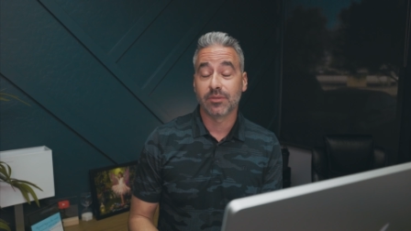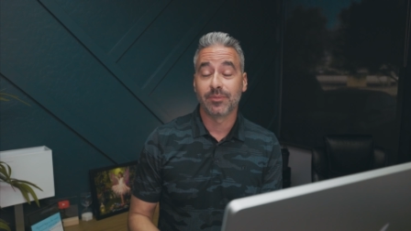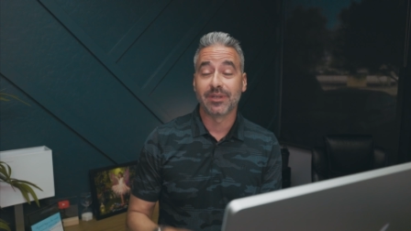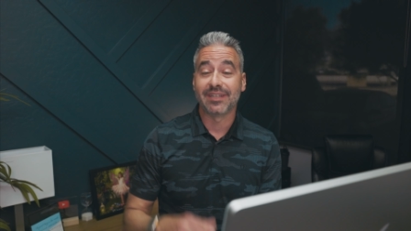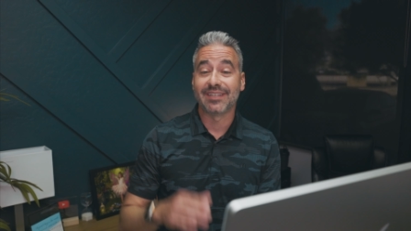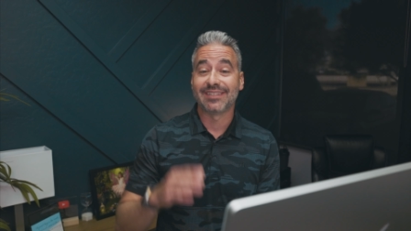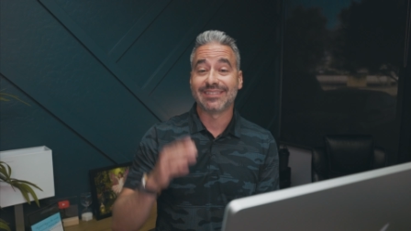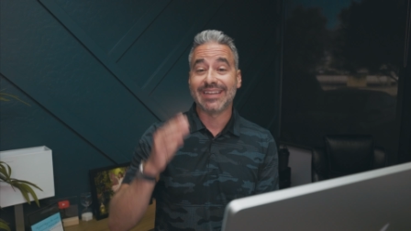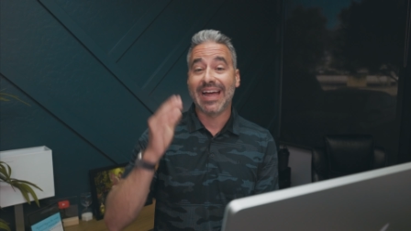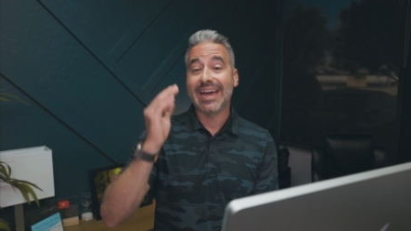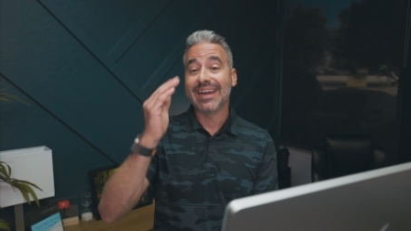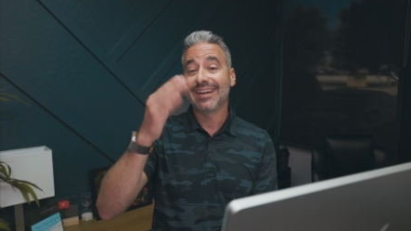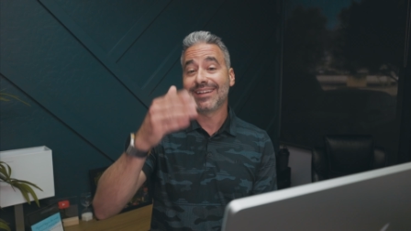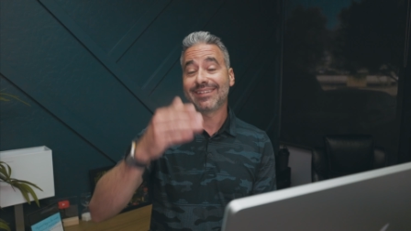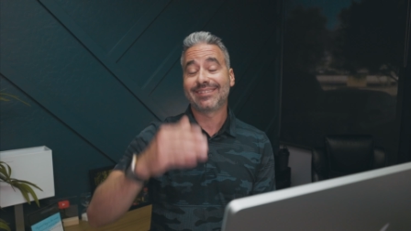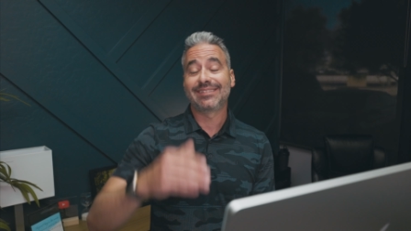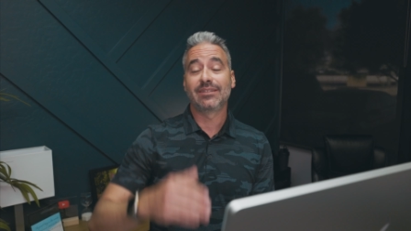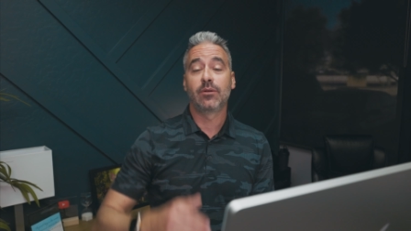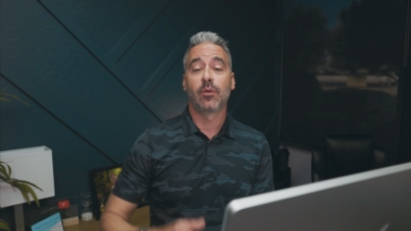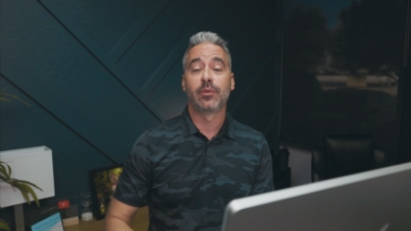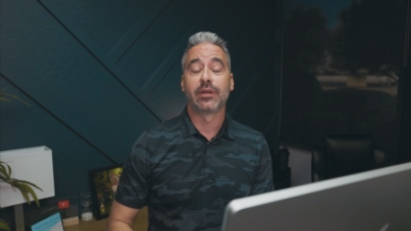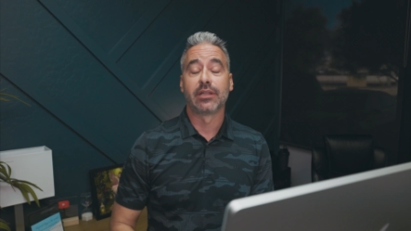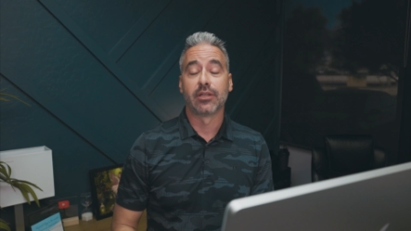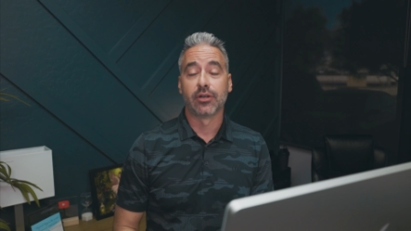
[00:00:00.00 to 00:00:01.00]
I'm excited to
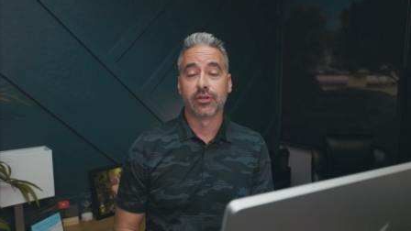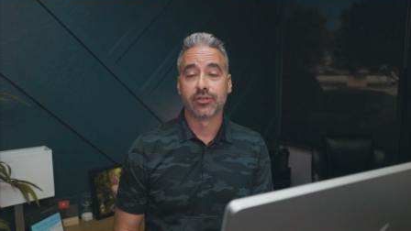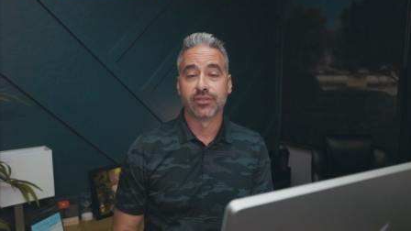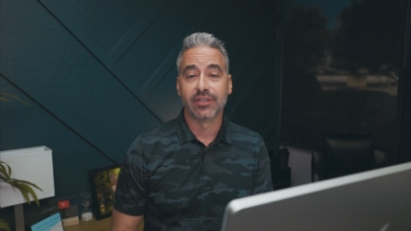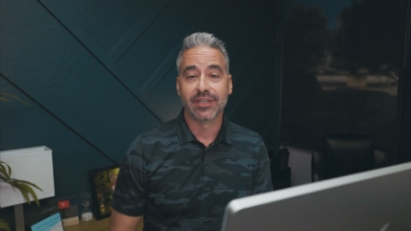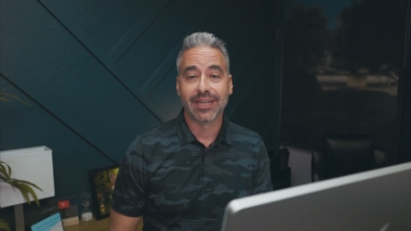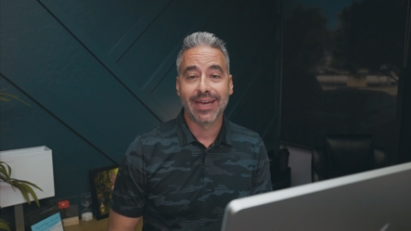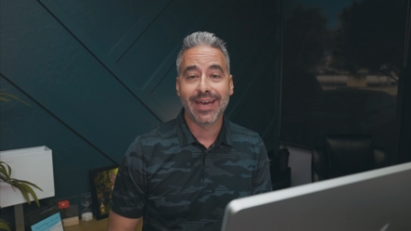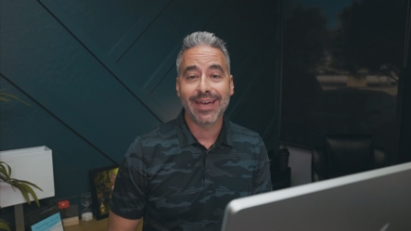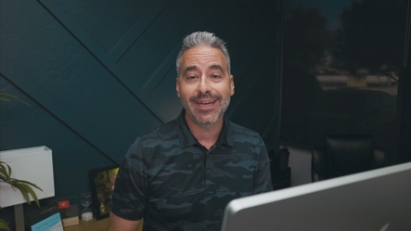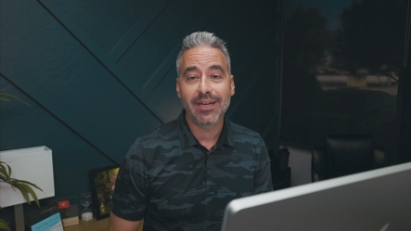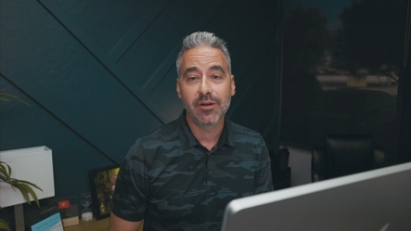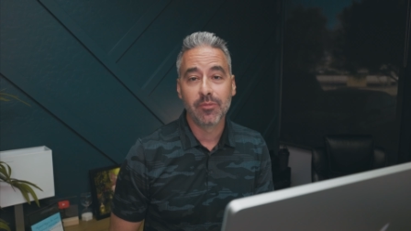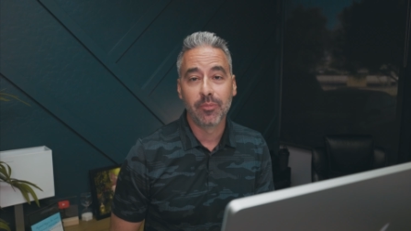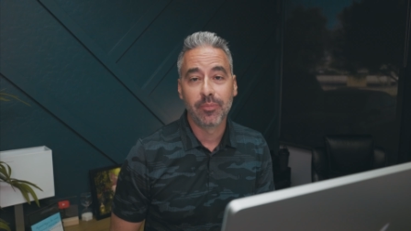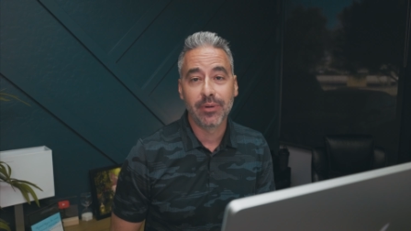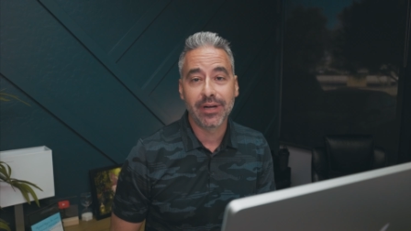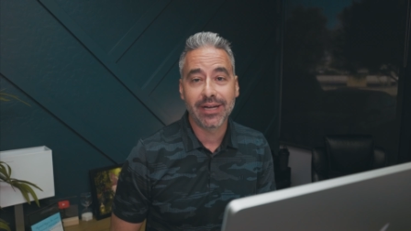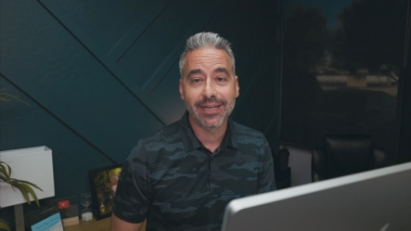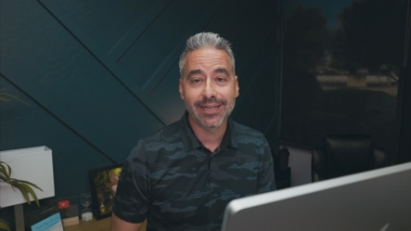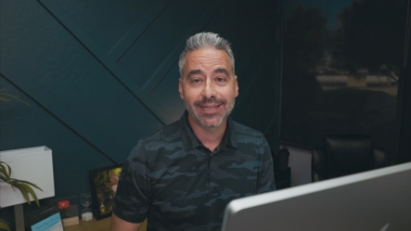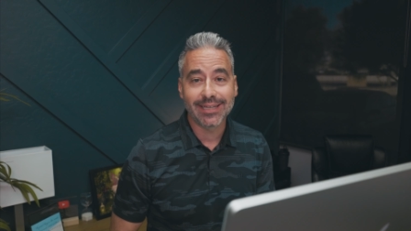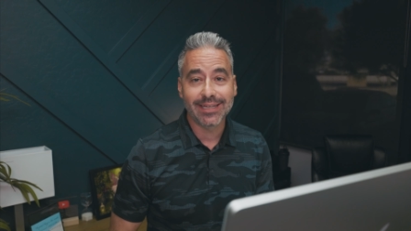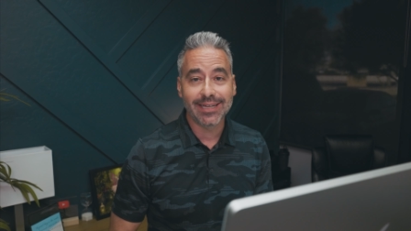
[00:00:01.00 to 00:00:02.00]
see what we learned today,
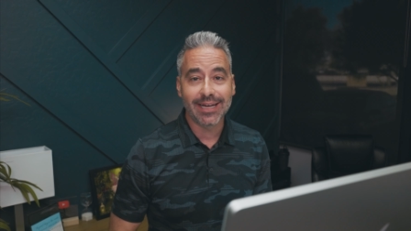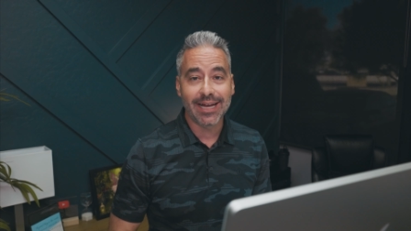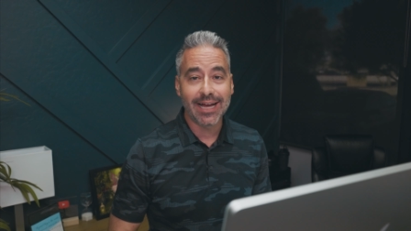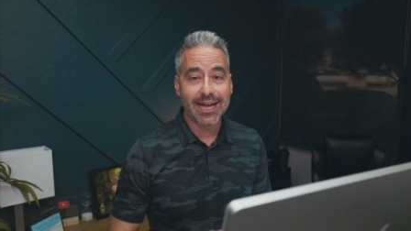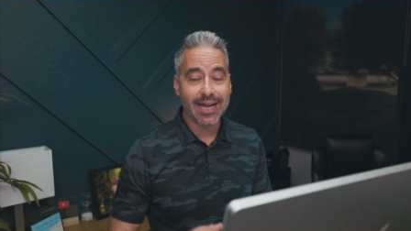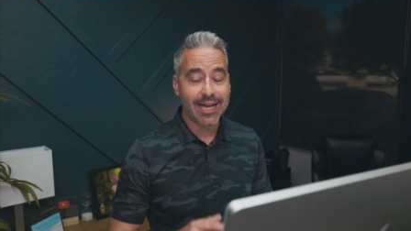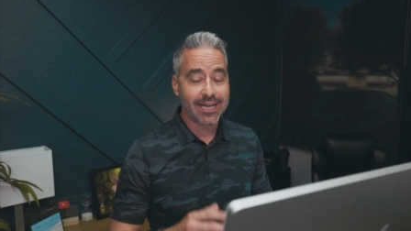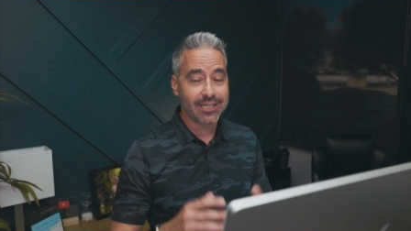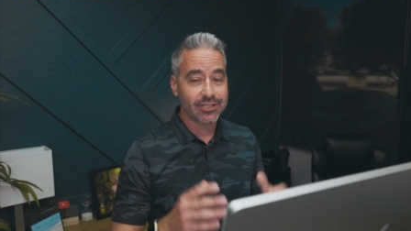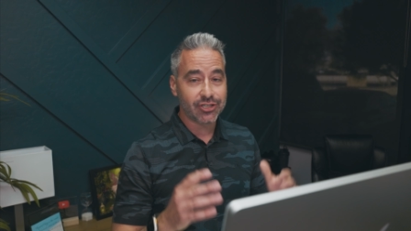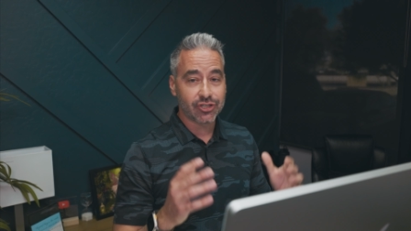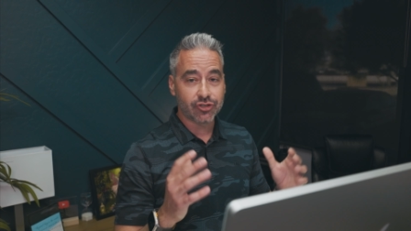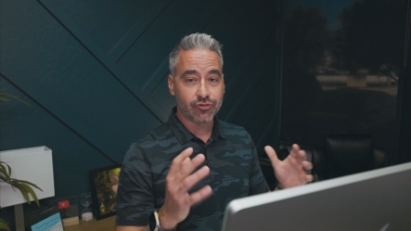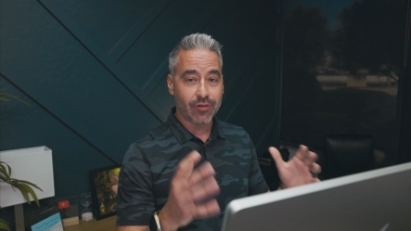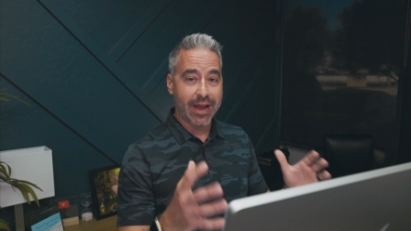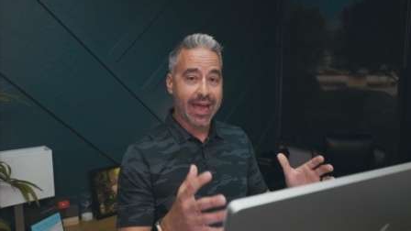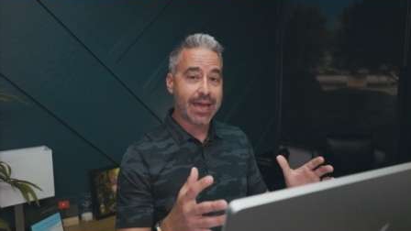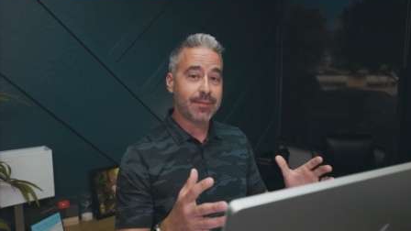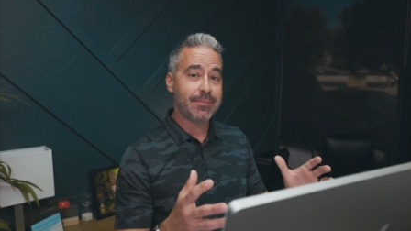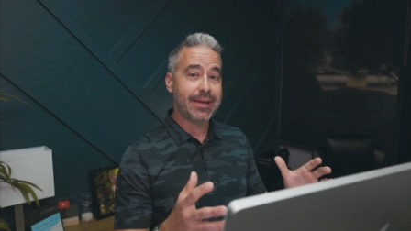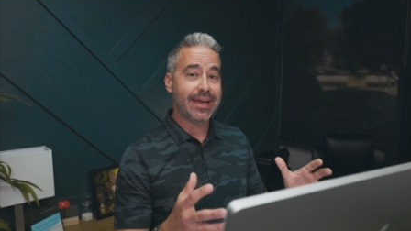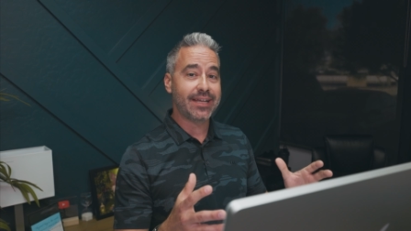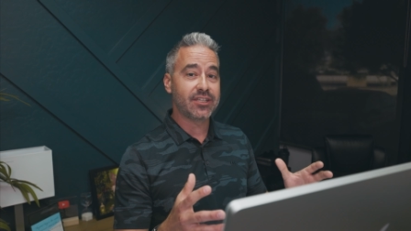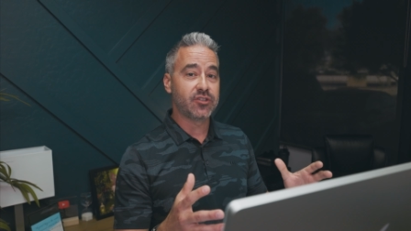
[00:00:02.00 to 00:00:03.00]
but uh,
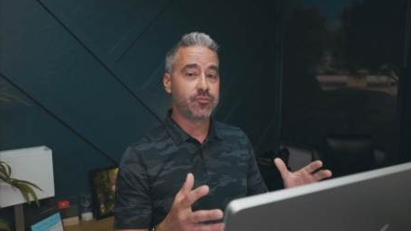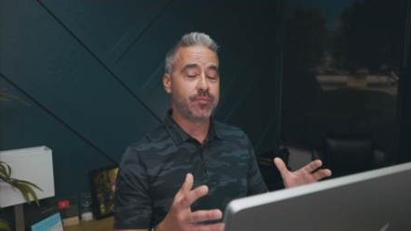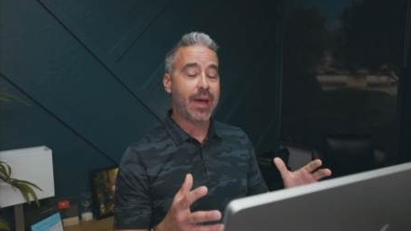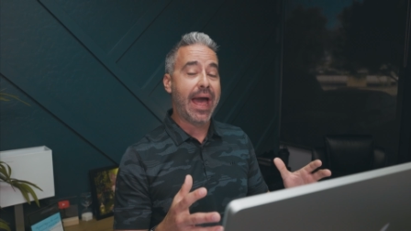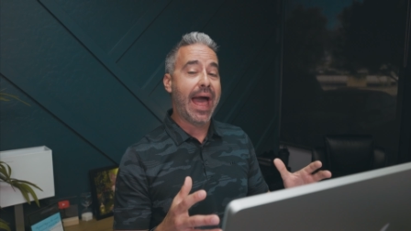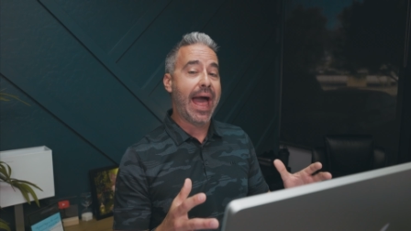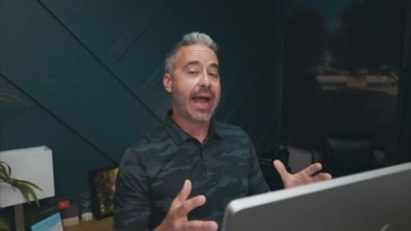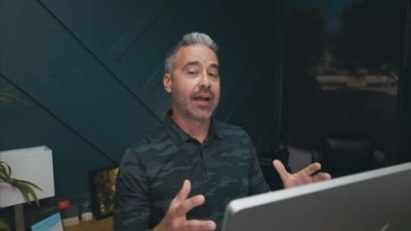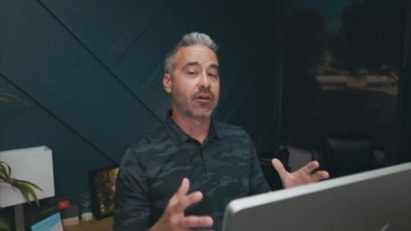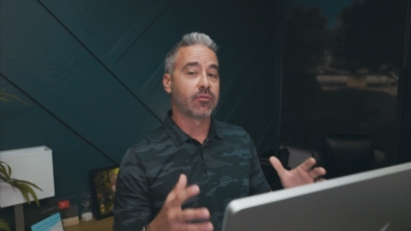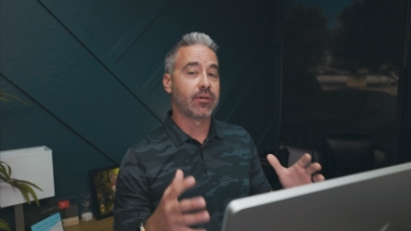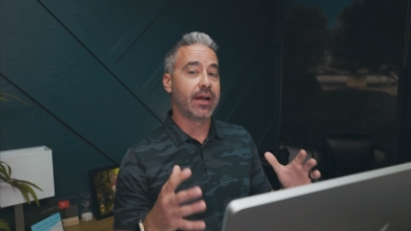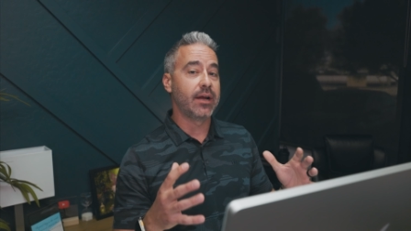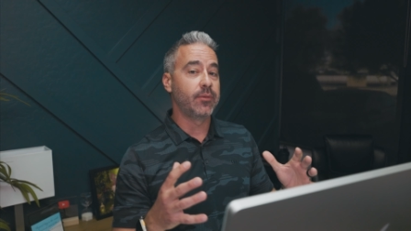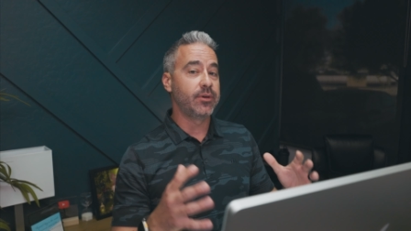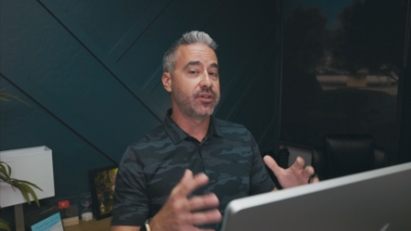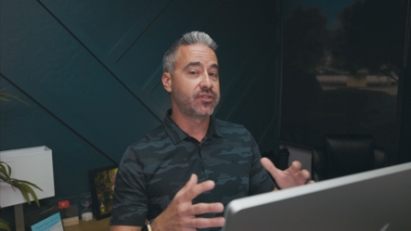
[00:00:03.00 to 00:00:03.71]
Stradman's back, right?